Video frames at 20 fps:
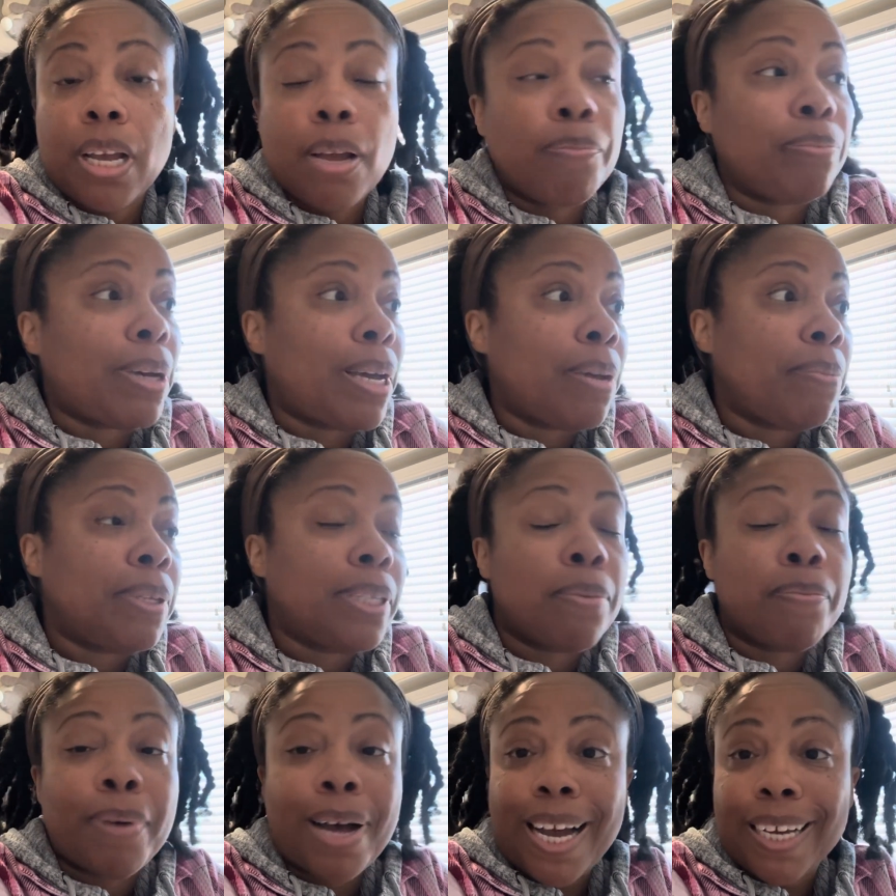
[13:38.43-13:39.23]
Baby,
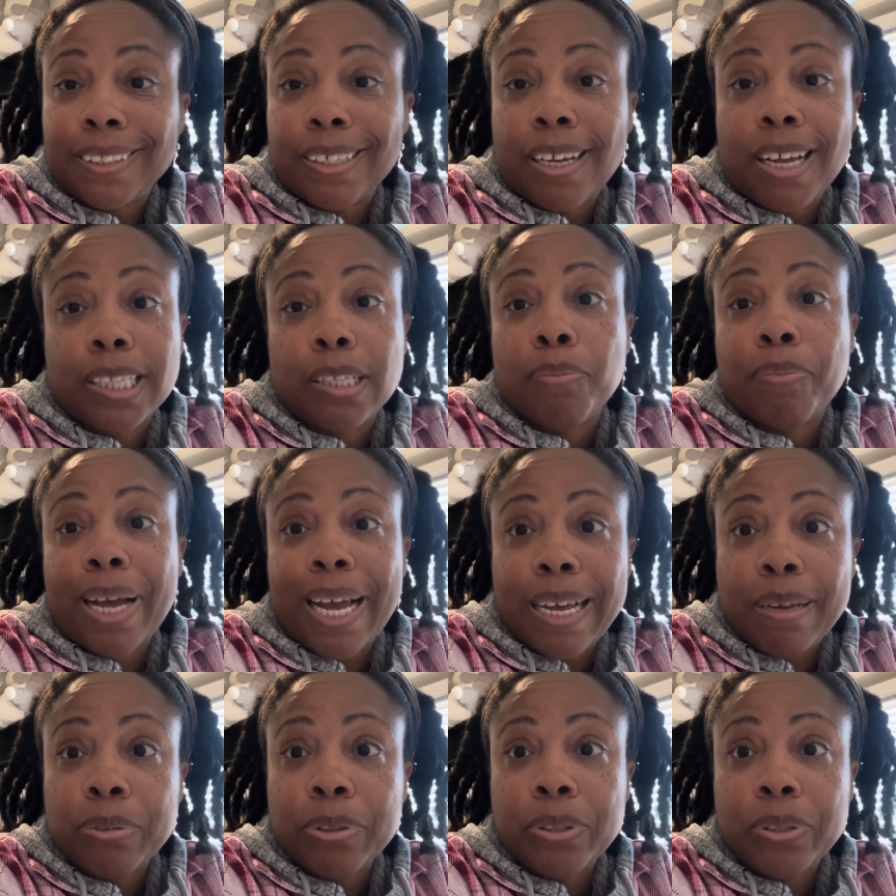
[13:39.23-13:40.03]
the box called the
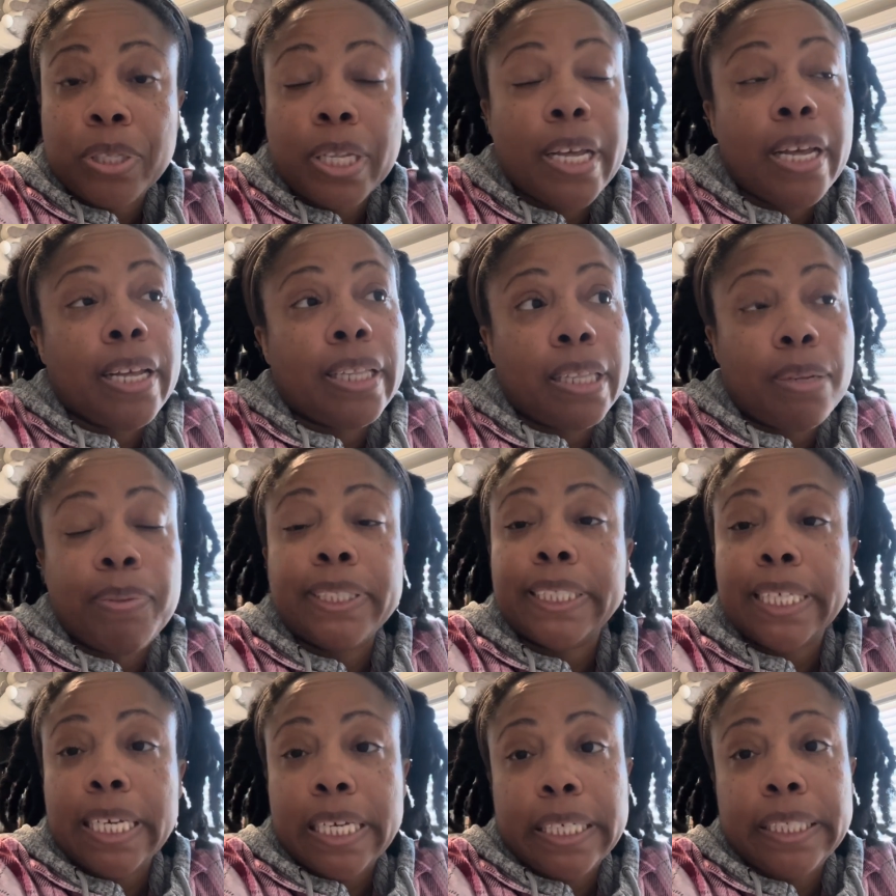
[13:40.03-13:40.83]
Bible, let me
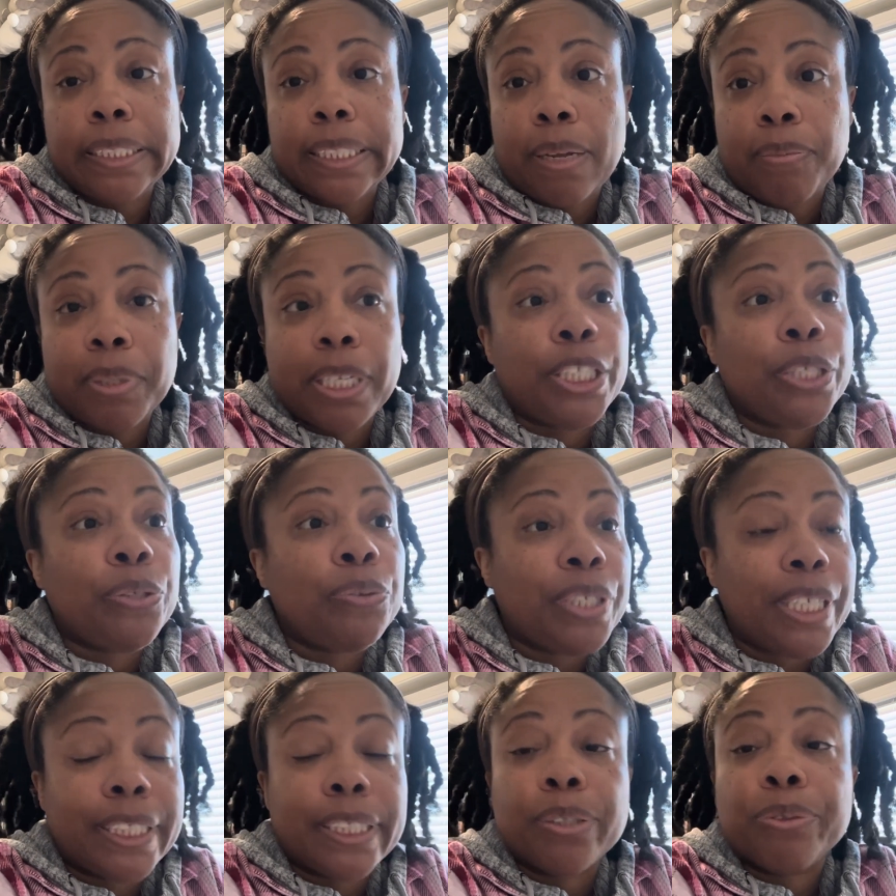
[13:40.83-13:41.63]
tell you something. You
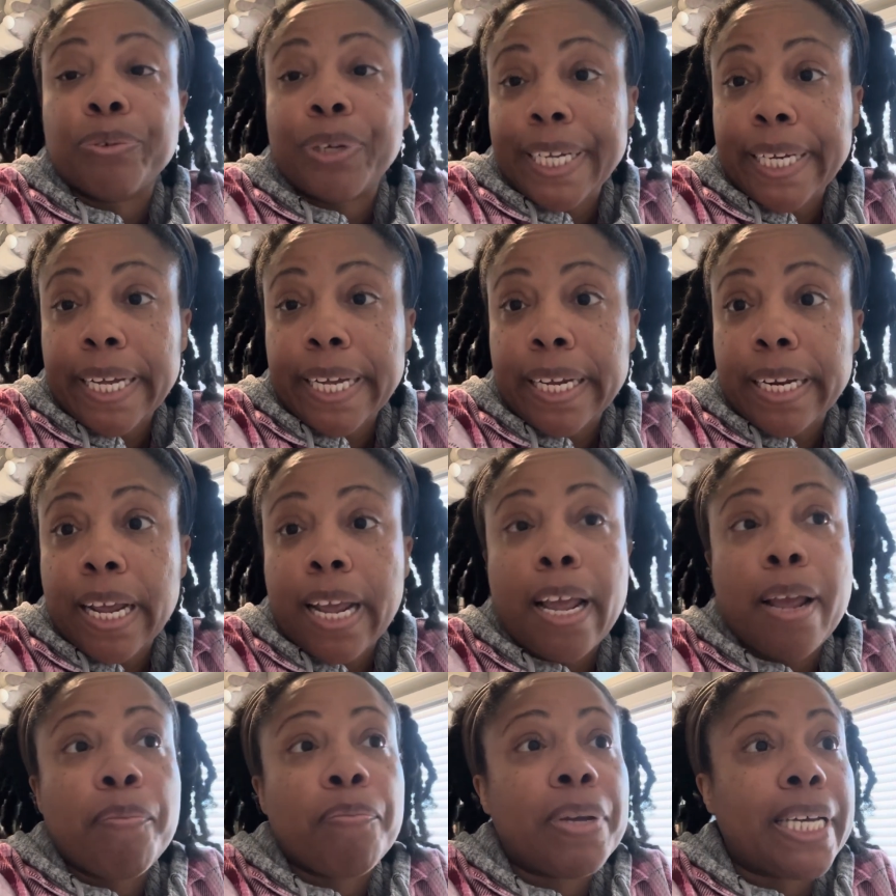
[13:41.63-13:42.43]
need to read it
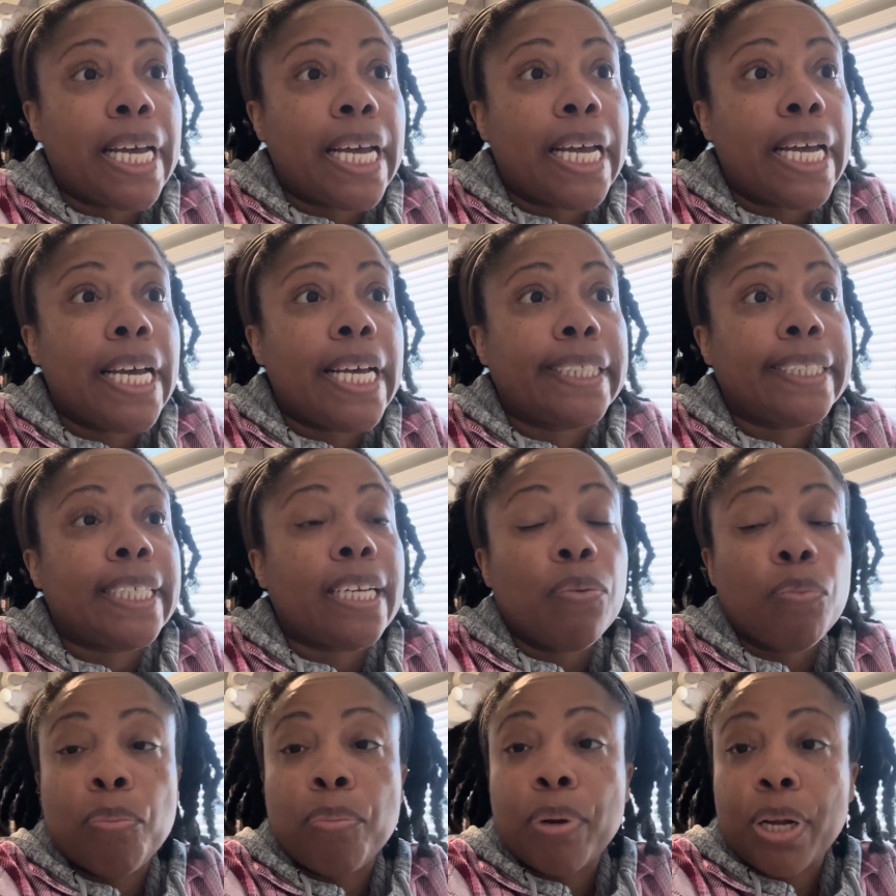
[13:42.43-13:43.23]
because
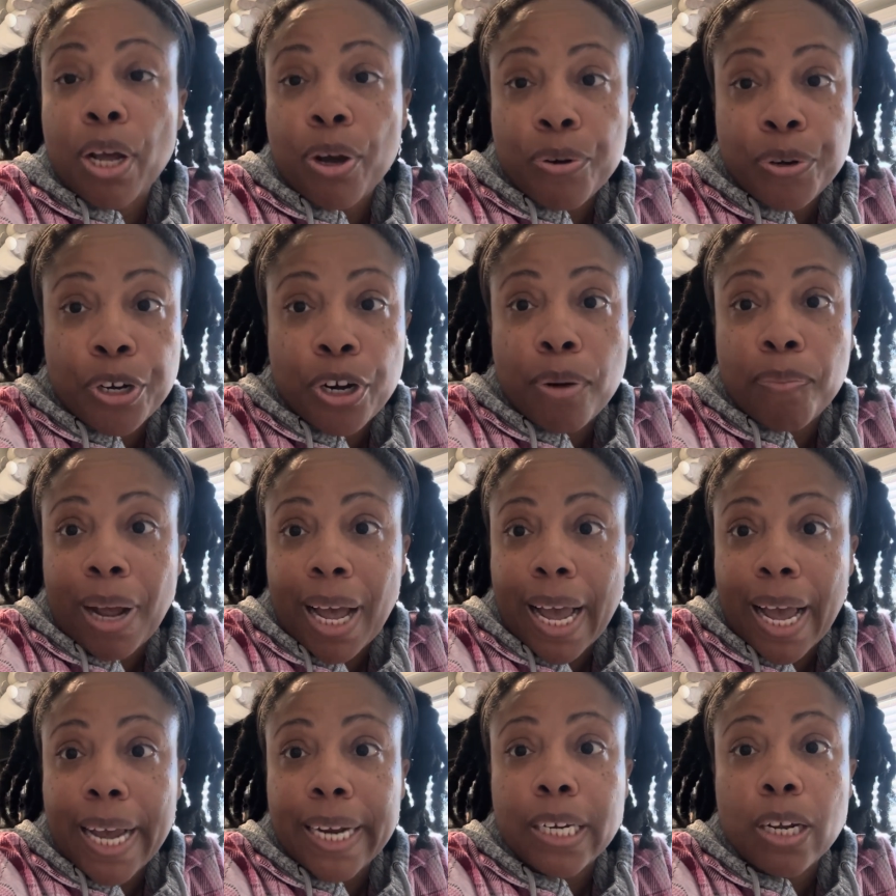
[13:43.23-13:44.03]
it will blow your
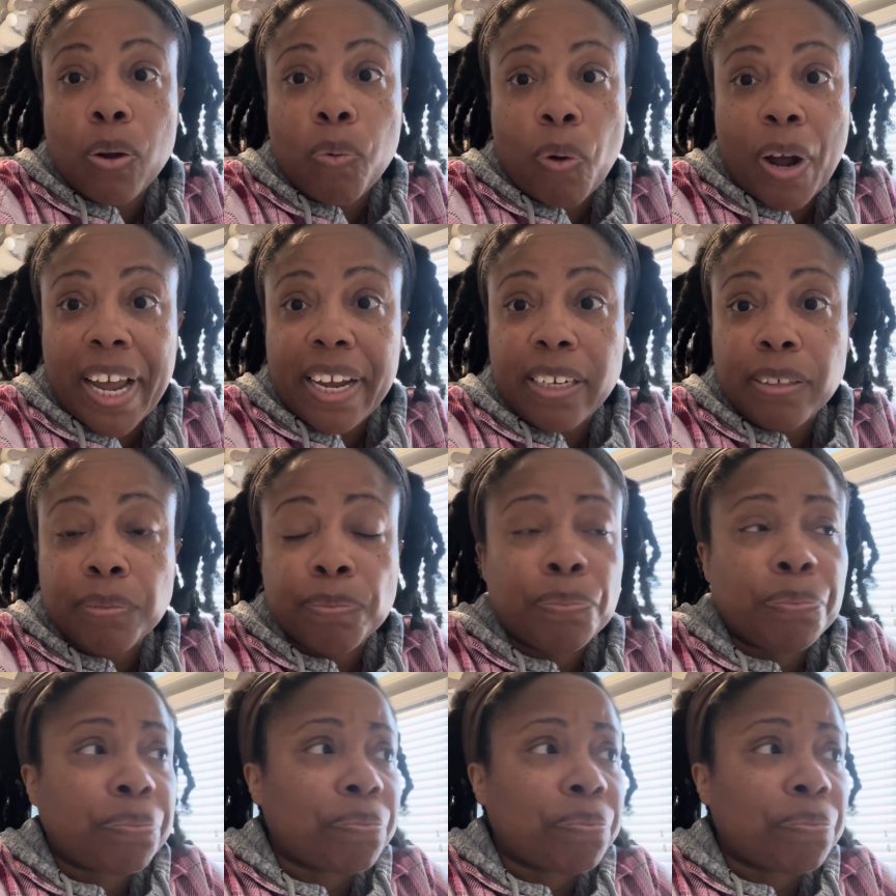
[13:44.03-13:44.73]
mind away.